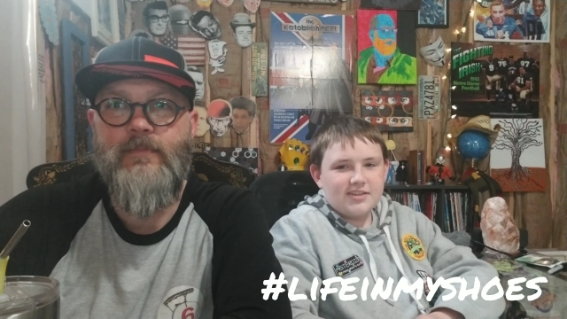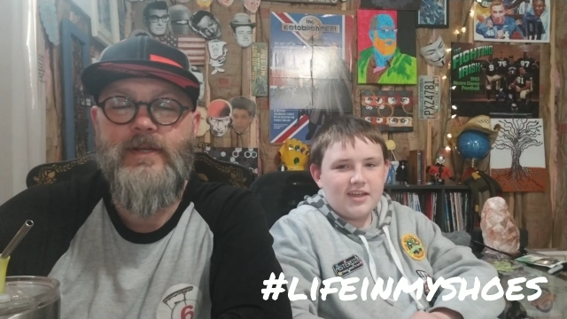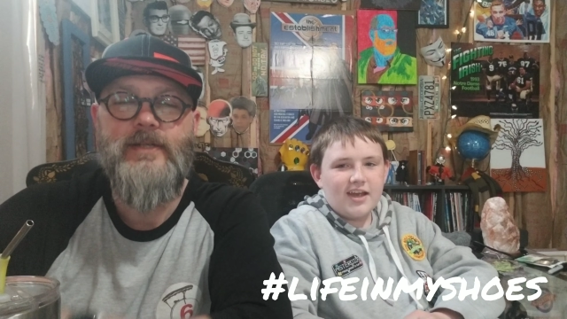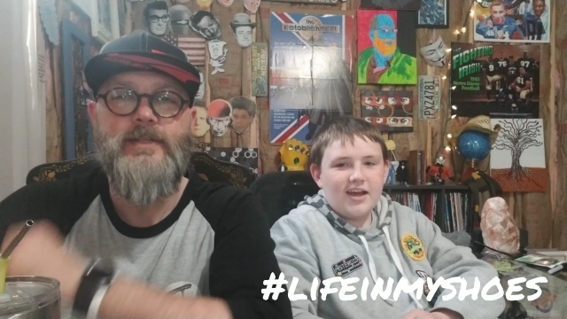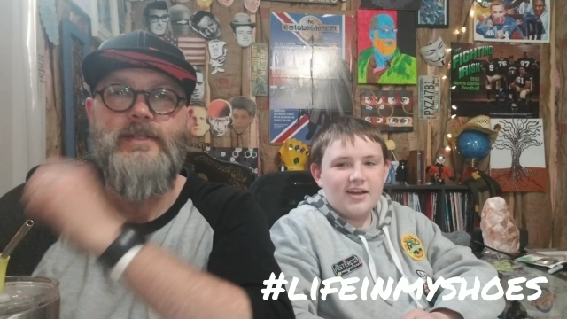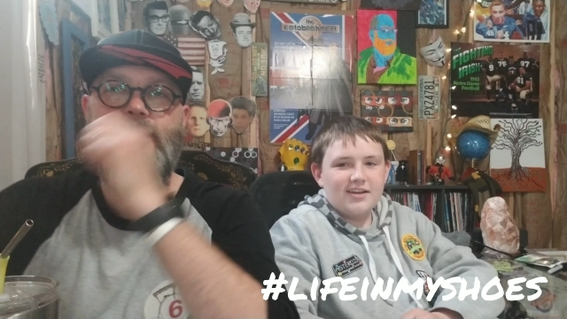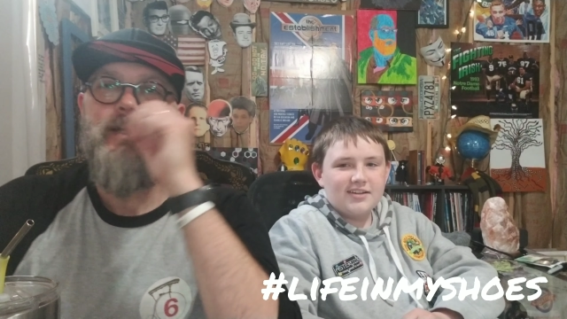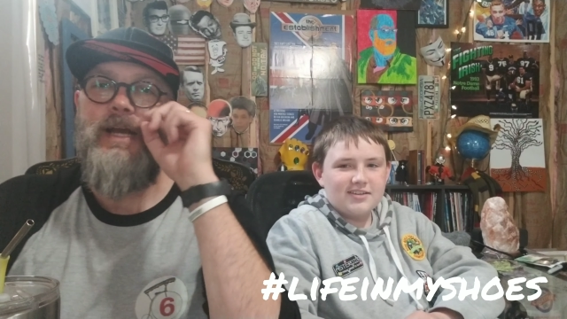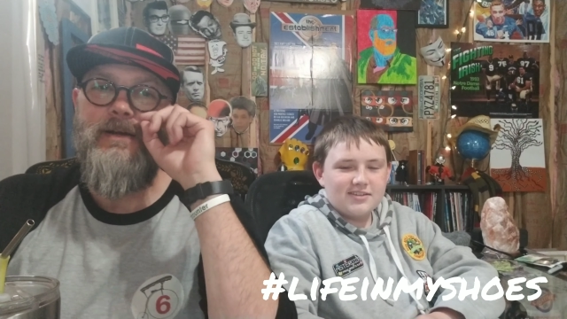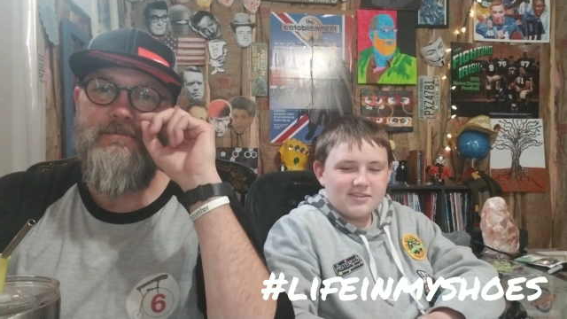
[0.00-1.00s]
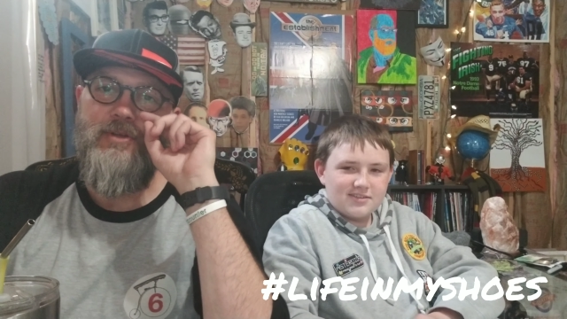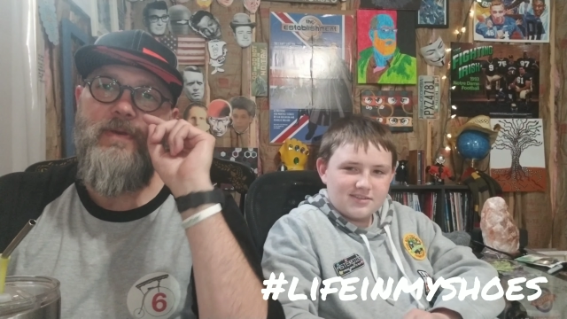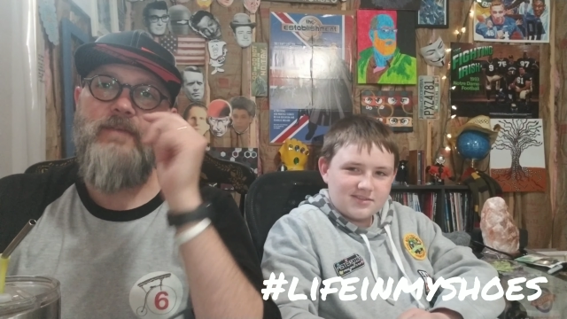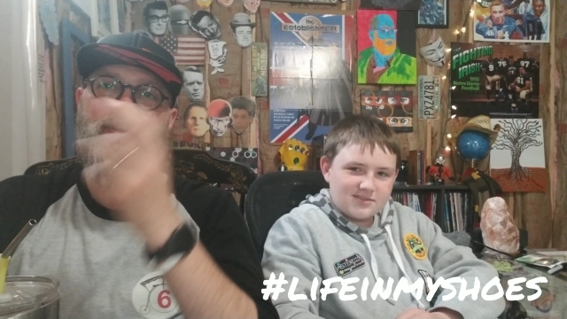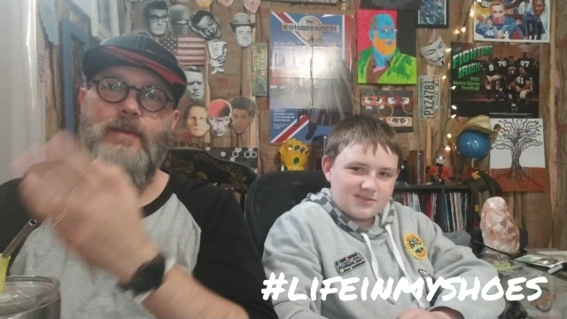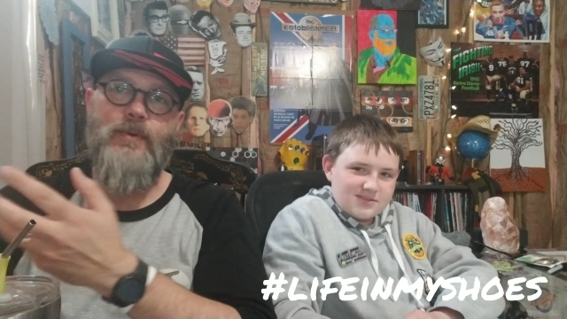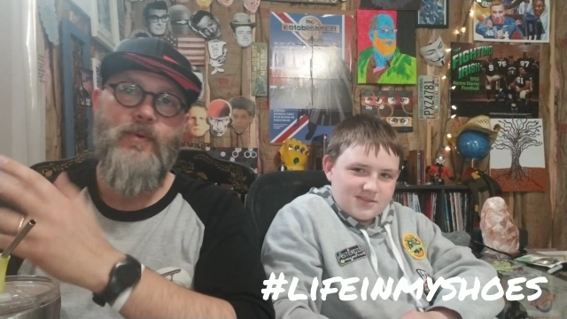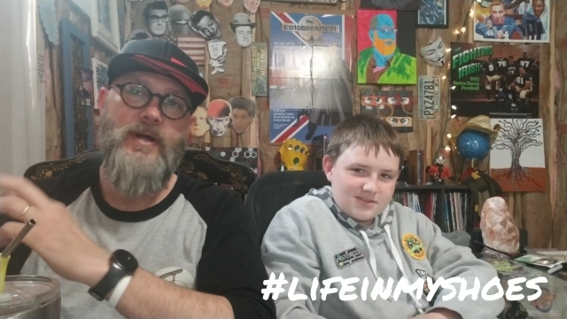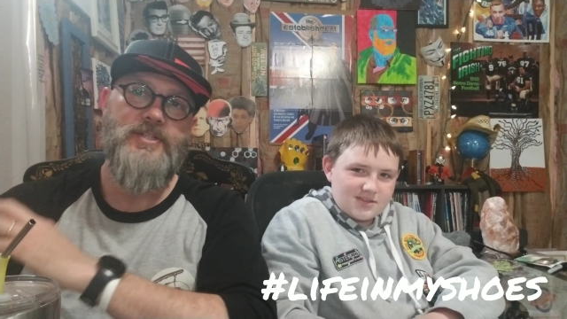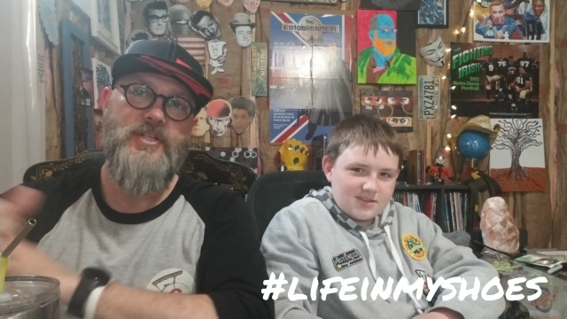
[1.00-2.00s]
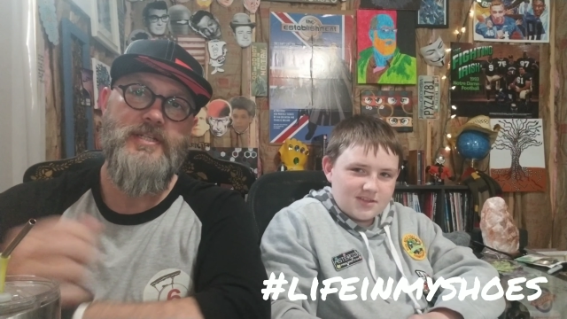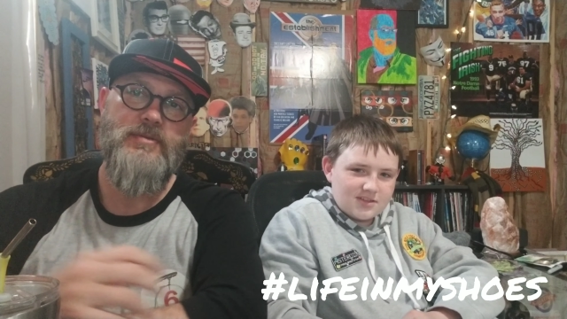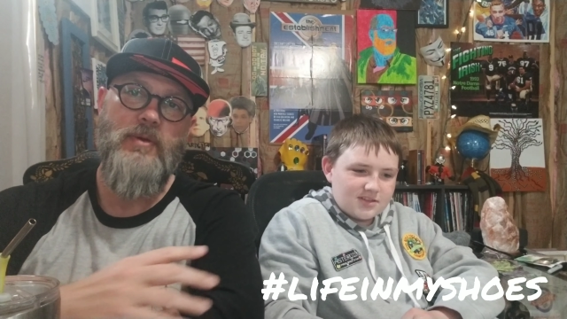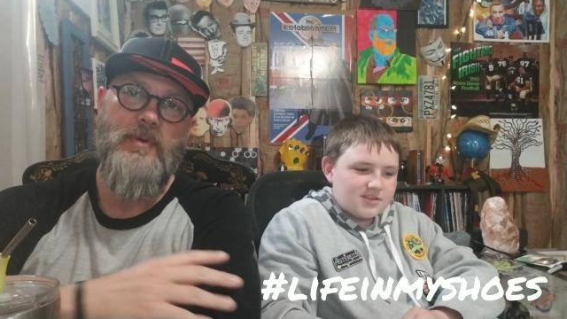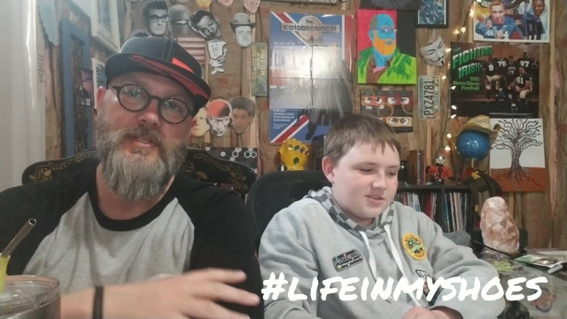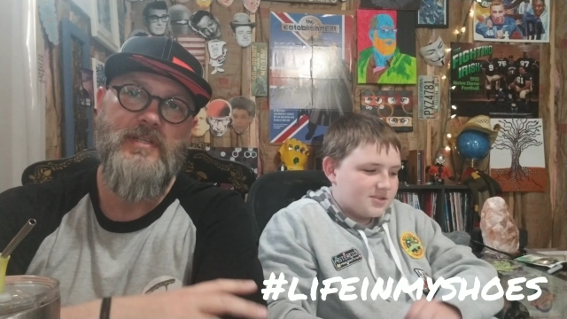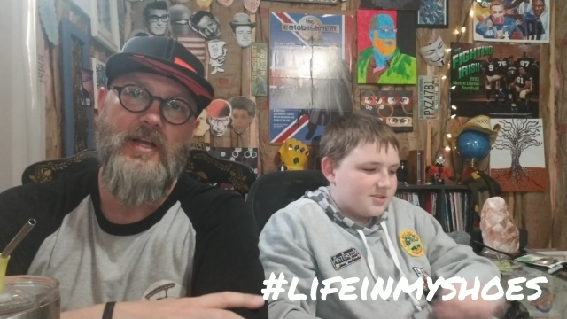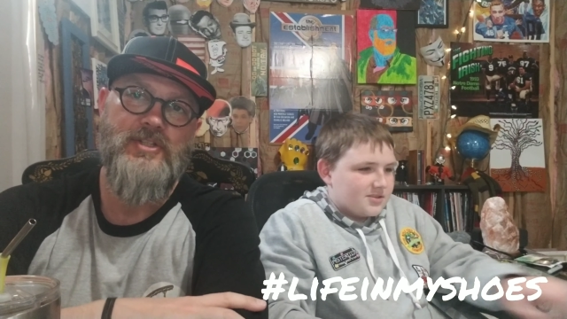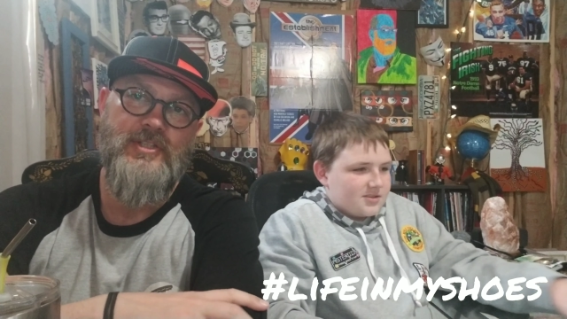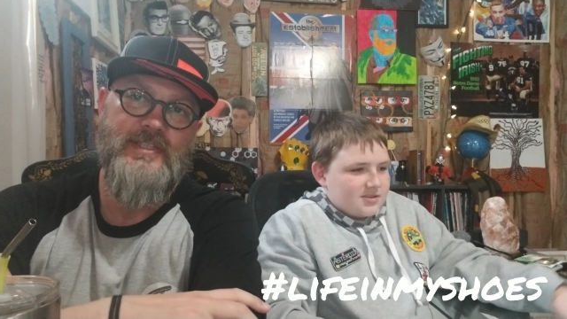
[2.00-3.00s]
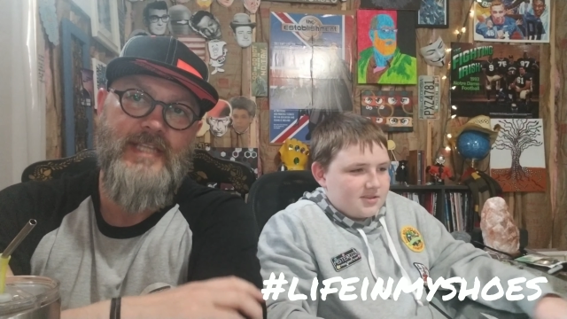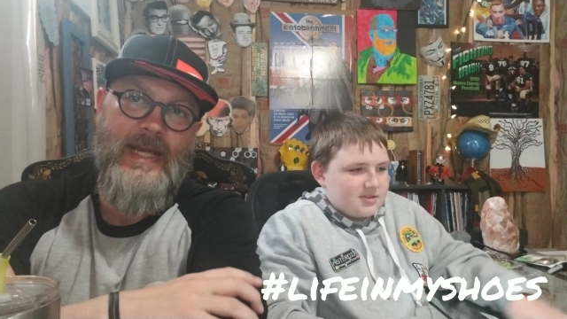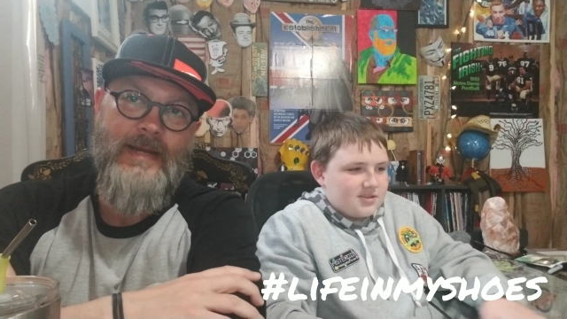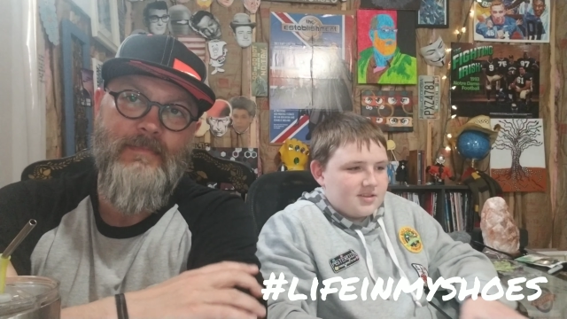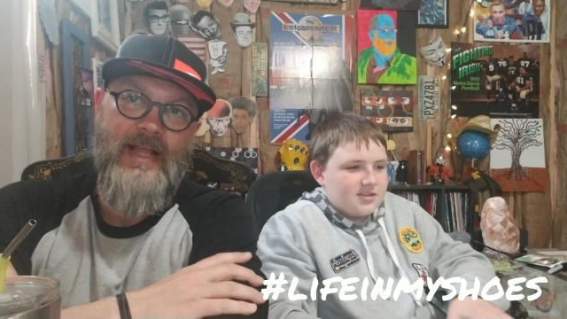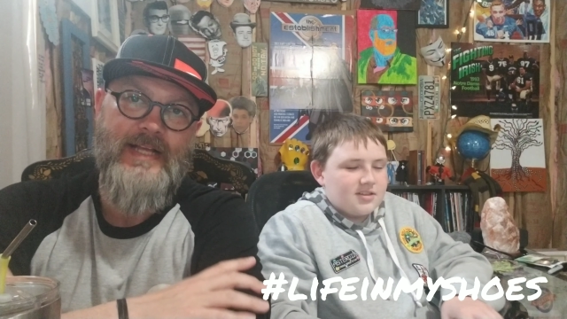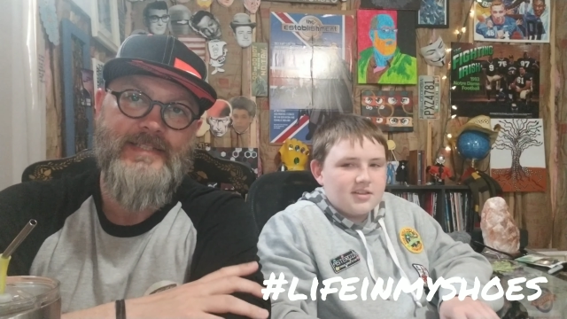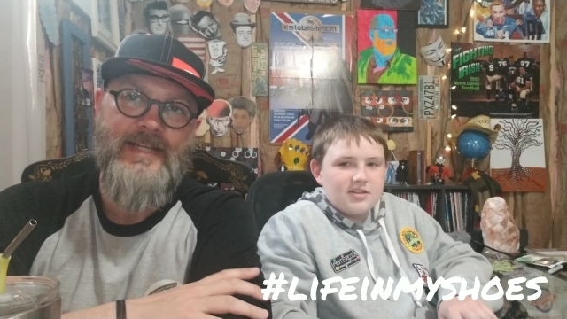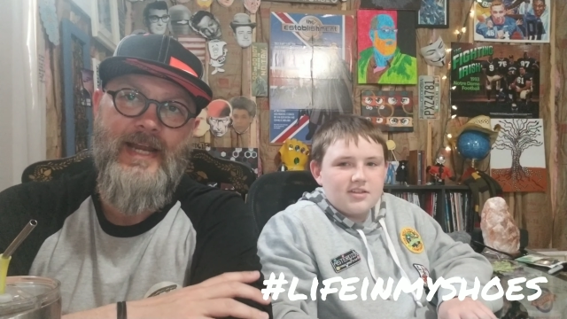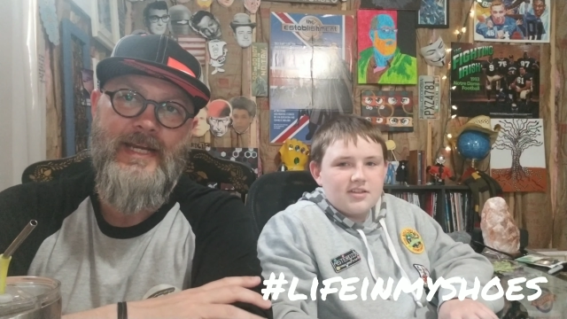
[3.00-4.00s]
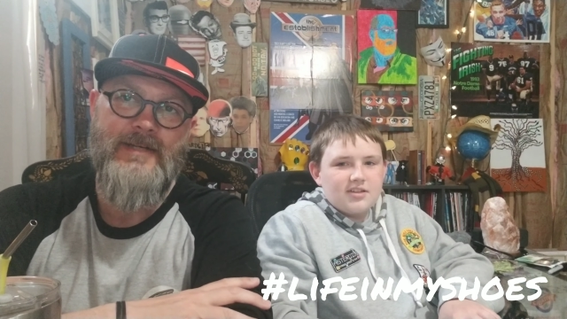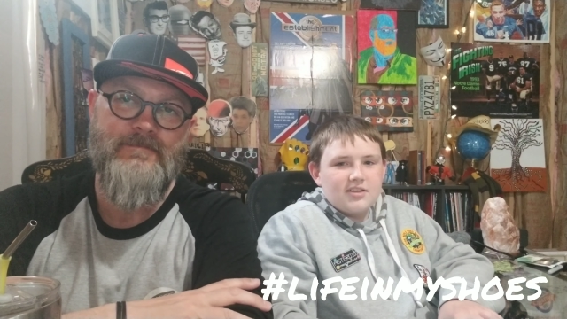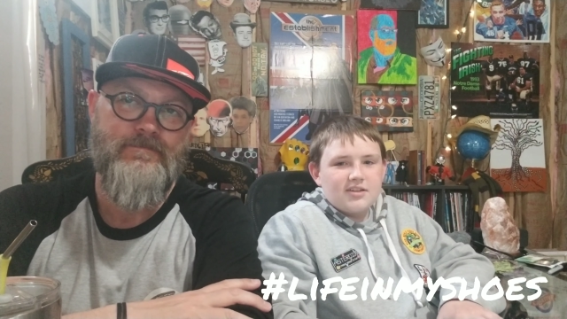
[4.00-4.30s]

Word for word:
Speaker 1: Yeah. Um, so we have a couple questions. We went and saw Shazam last night,